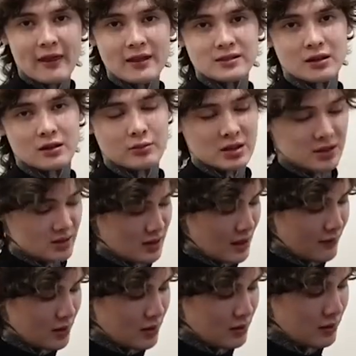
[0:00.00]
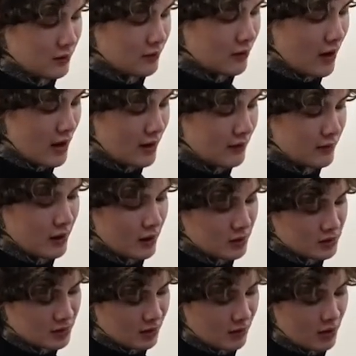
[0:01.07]
that's going to be 7, 5,
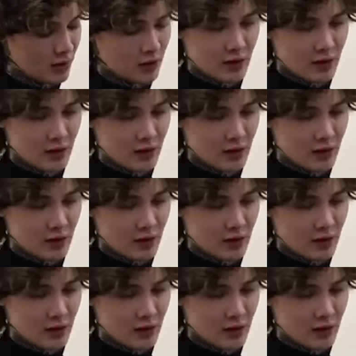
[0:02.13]
0,